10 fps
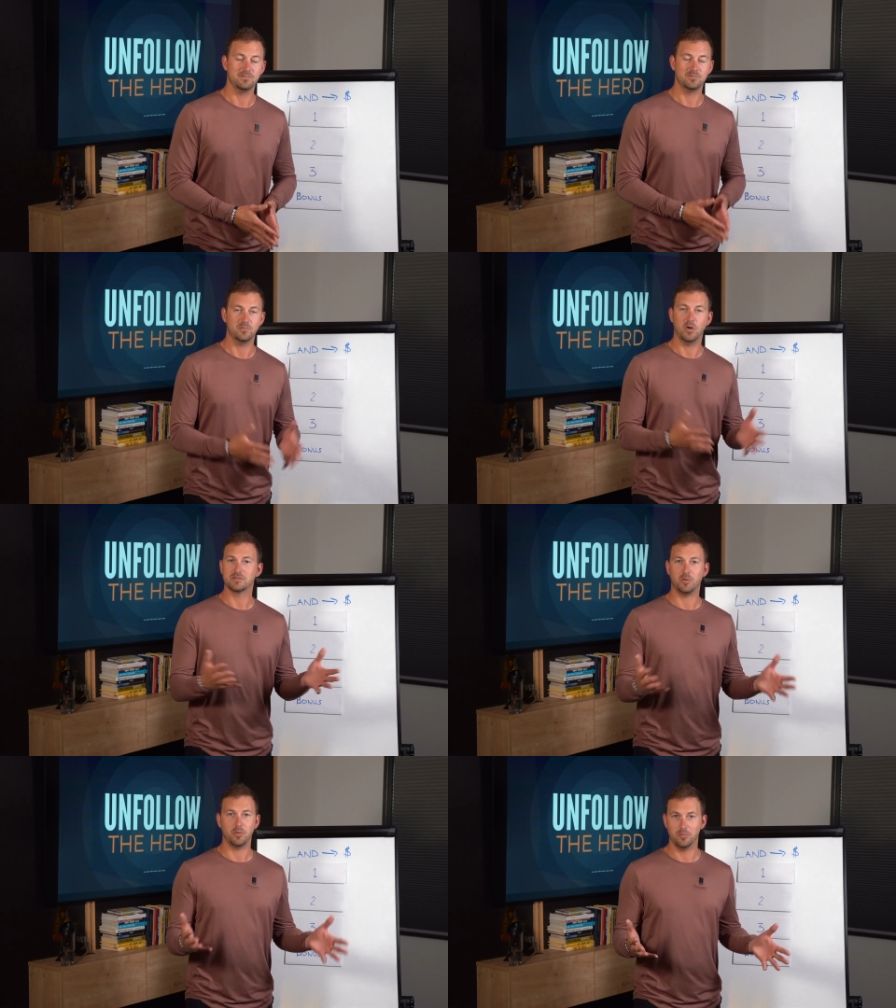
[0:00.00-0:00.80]

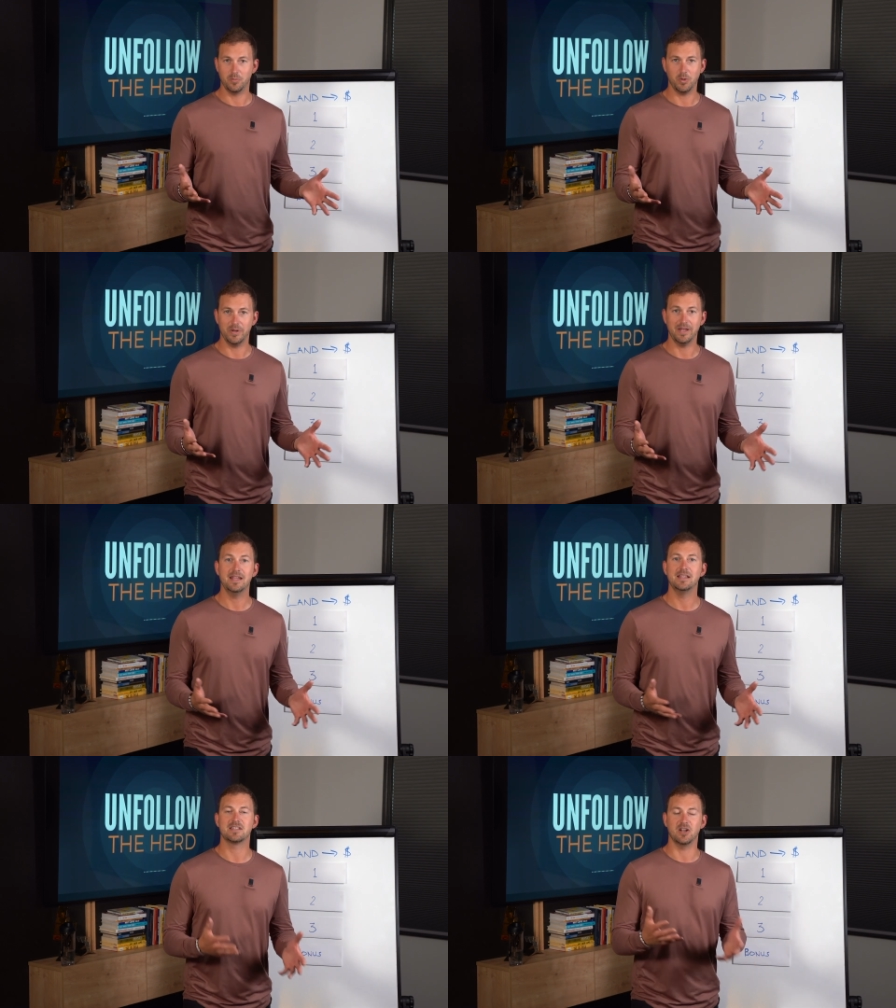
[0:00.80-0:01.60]
multiple
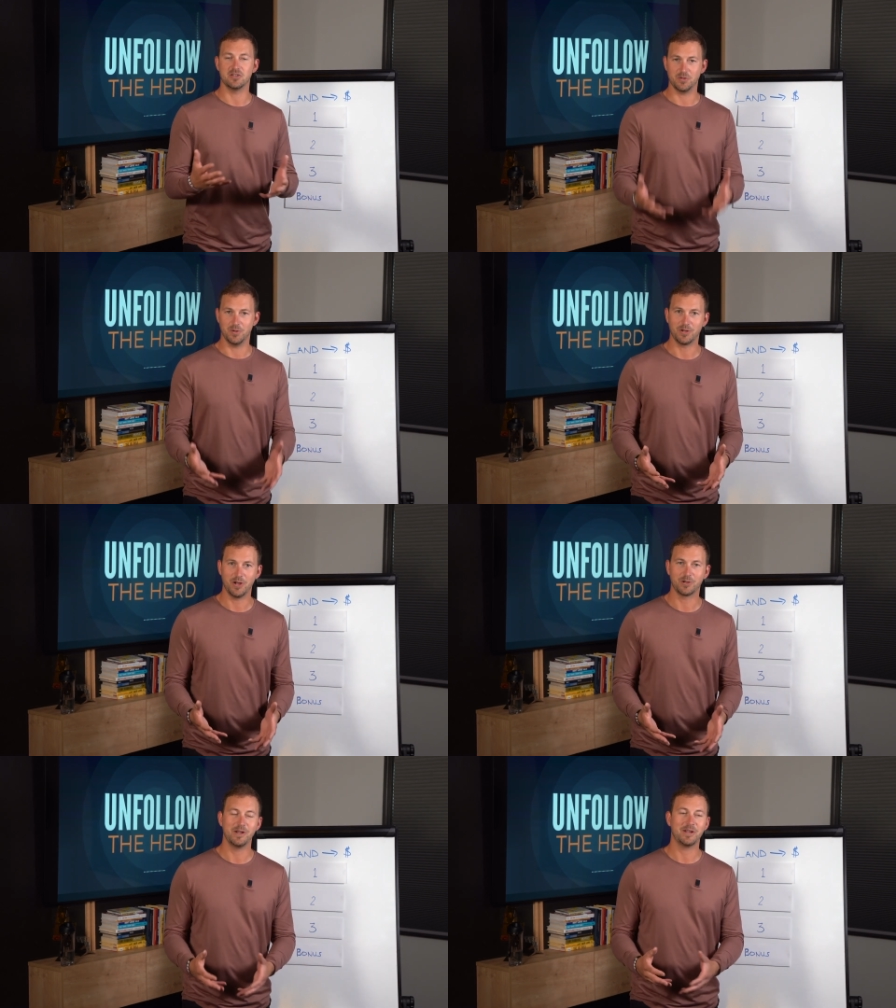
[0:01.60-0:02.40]
employees and also a
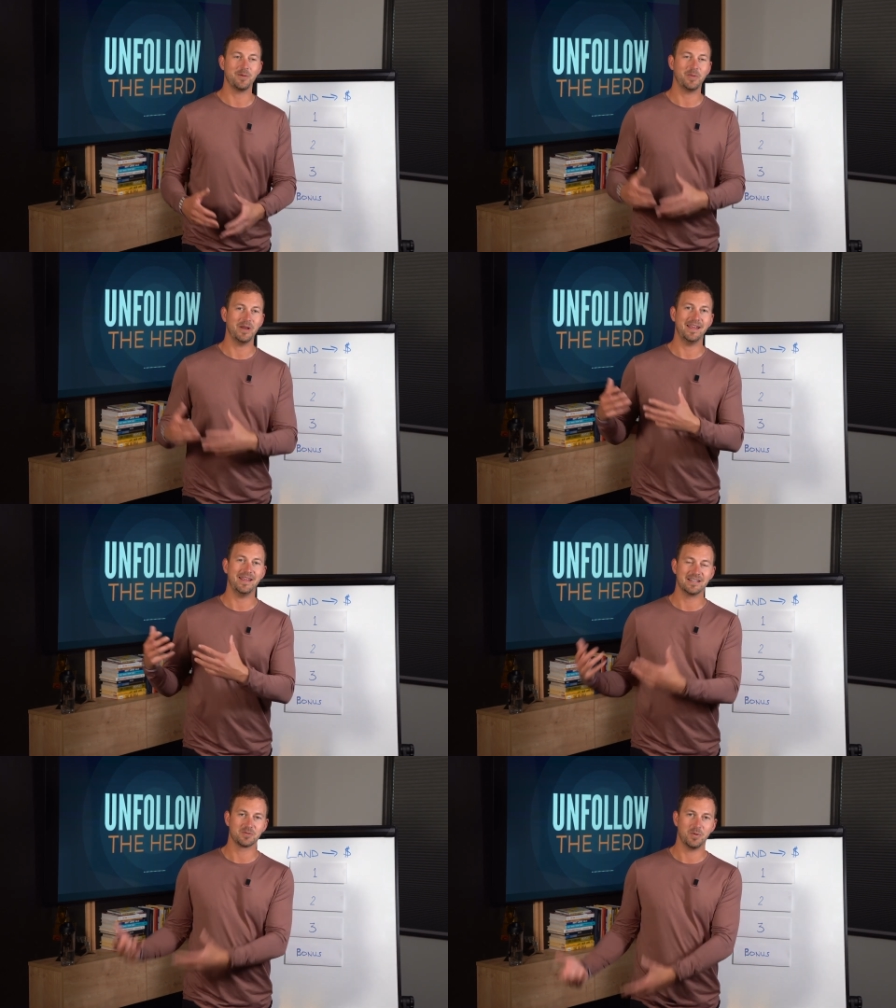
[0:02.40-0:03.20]
concrete company,
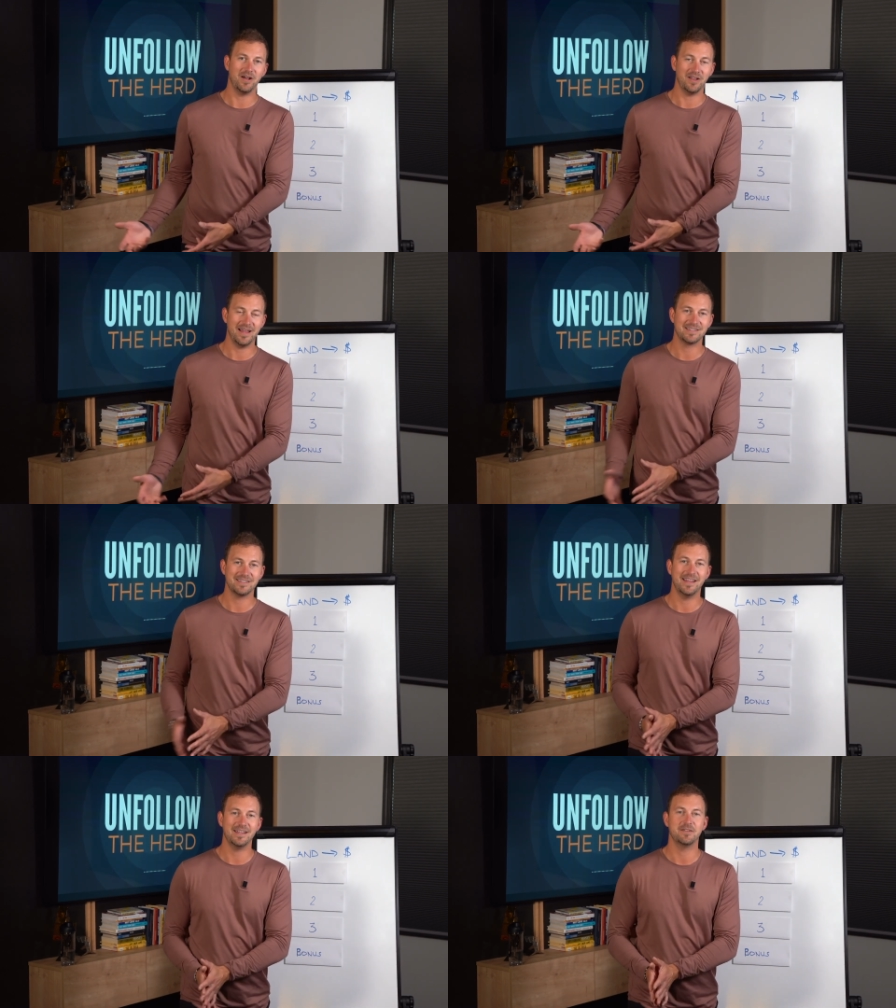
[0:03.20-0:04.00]
as well as
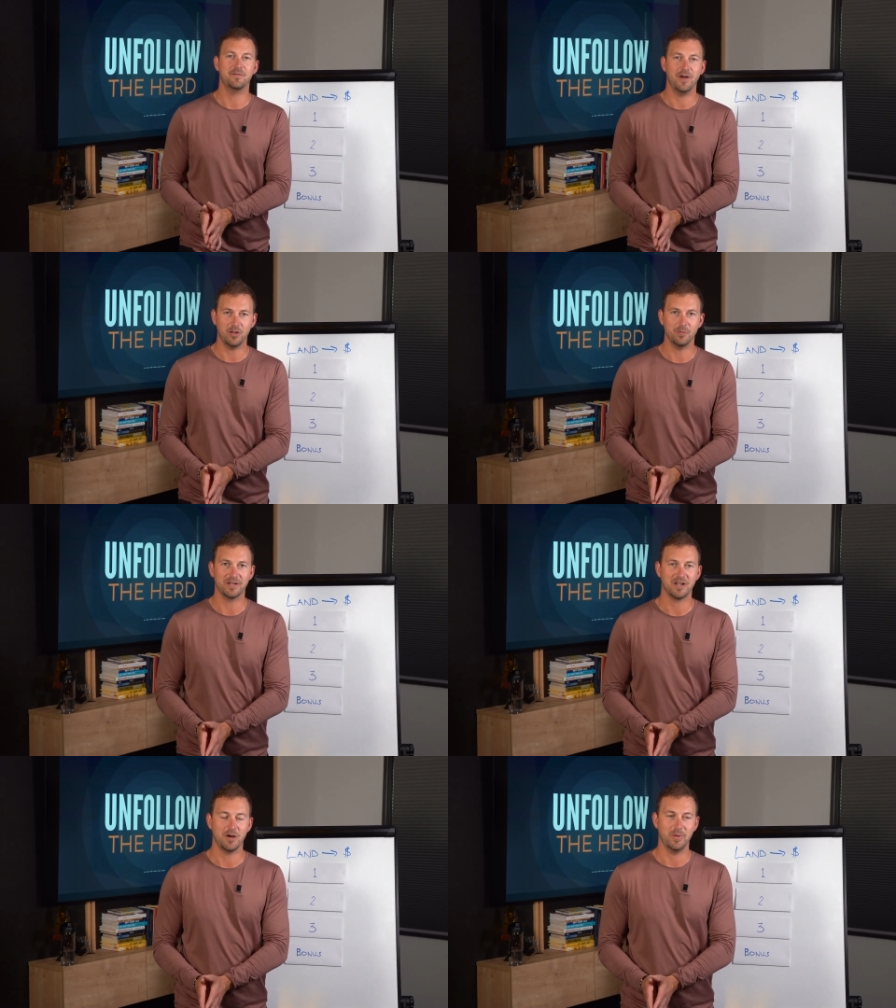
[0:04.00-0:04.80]
a
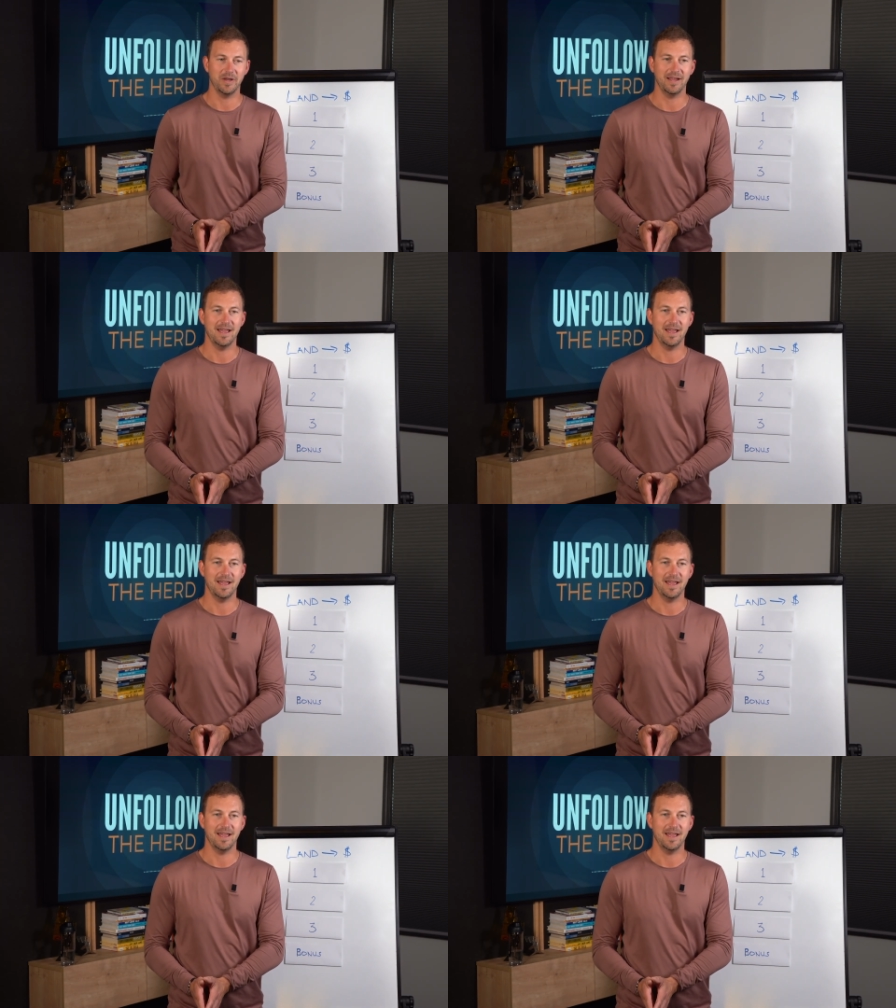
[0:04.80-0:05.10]
development company.